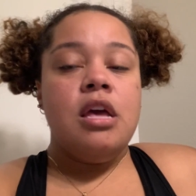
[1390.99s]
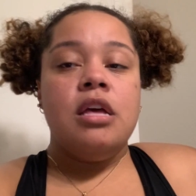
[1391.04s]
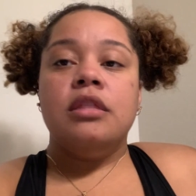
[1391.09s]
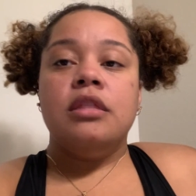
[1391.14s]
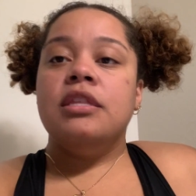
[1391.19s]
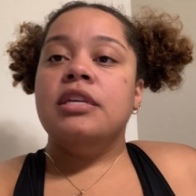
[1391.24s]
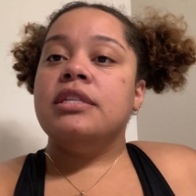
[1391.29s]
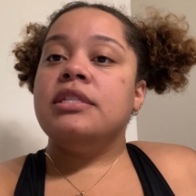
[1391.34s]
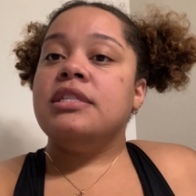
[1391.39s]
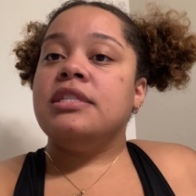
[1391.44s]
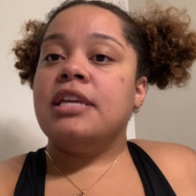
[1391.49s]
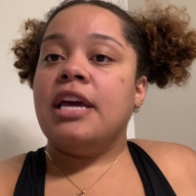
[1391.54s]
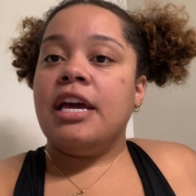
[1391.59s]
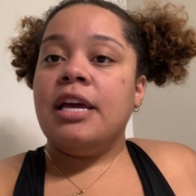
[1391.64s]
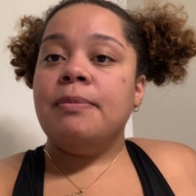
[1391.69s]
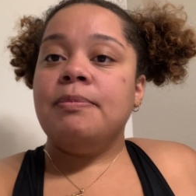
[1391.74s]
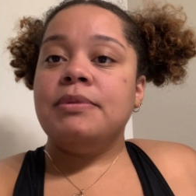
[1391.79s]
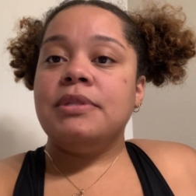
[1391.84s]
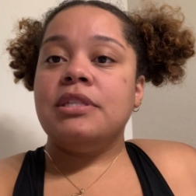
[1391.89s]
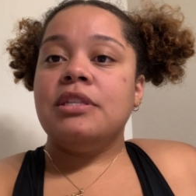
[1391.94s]
The
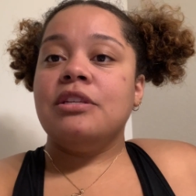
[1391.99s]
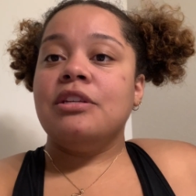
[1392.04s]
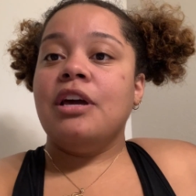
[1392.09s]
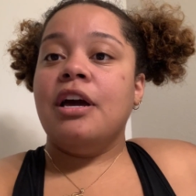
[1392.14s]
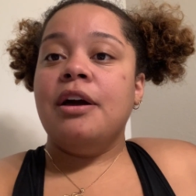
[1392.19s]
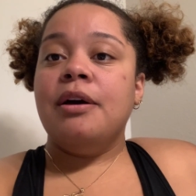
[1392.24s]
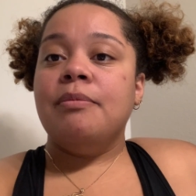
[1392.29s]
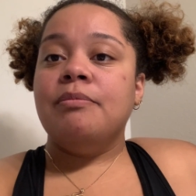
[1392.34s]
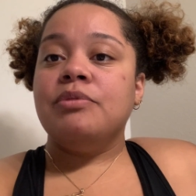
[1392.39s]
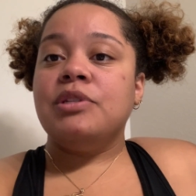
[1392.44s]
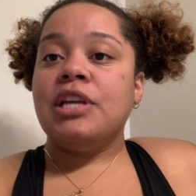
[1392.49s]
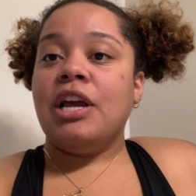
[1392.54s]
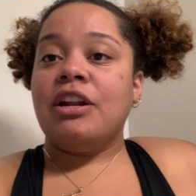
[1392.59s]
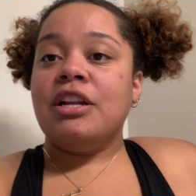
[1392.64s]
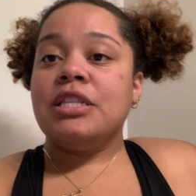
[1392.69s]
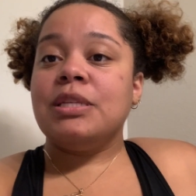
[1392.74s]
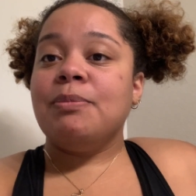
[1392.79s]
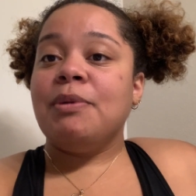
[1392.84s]
steps. Shout out to